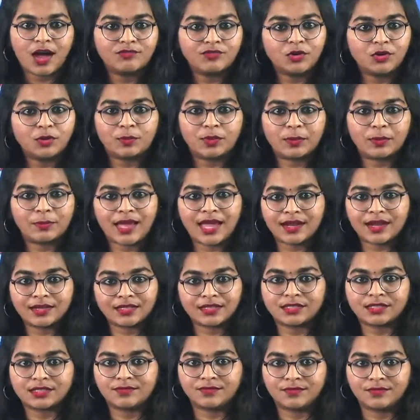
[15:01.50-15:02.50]
this
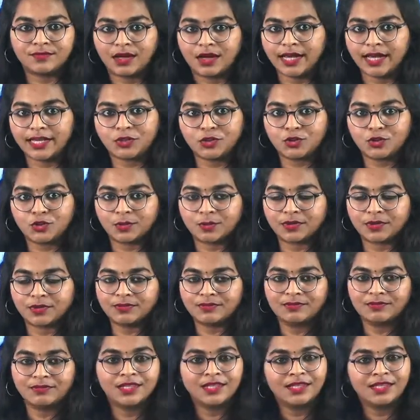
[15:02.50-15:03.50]
ice cube,
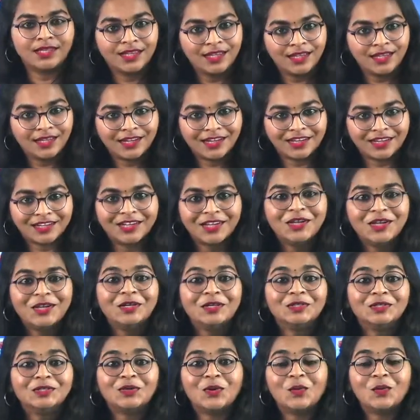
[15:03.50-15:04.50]
right? So
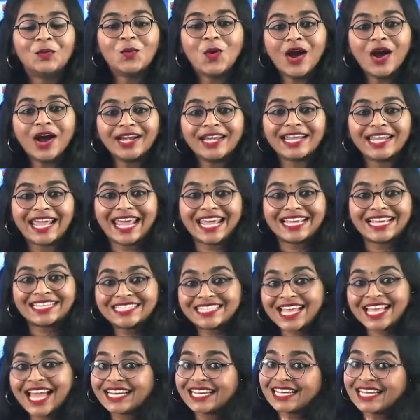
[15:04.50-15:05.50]
what exactly is
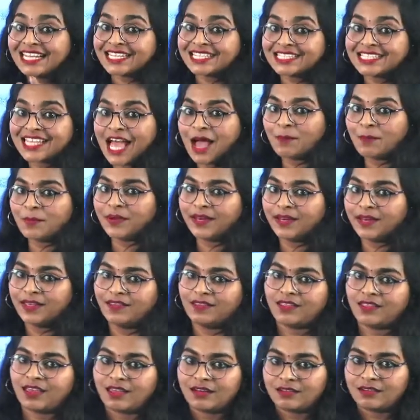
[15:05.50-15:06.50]
happening there?
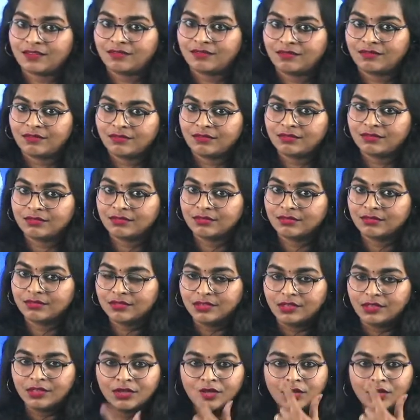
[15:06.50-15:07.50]

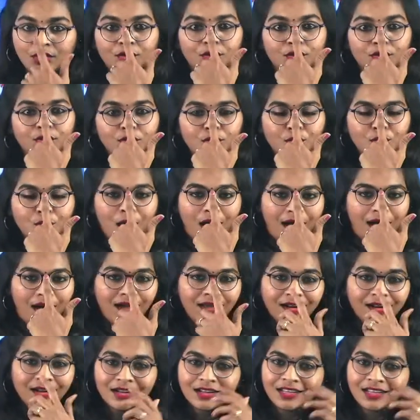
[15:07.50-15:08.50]
You are
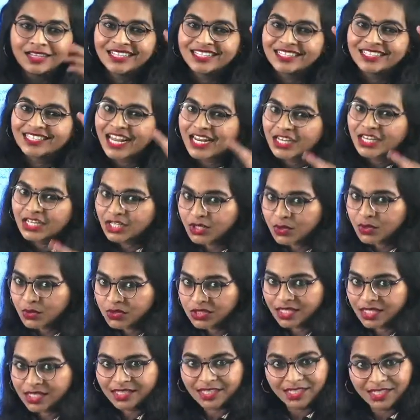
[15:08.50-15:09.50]
reducing the
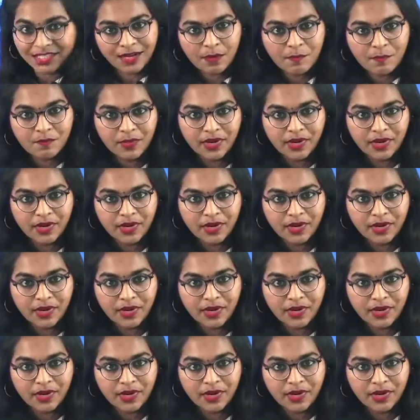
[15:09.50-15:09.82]
temperature.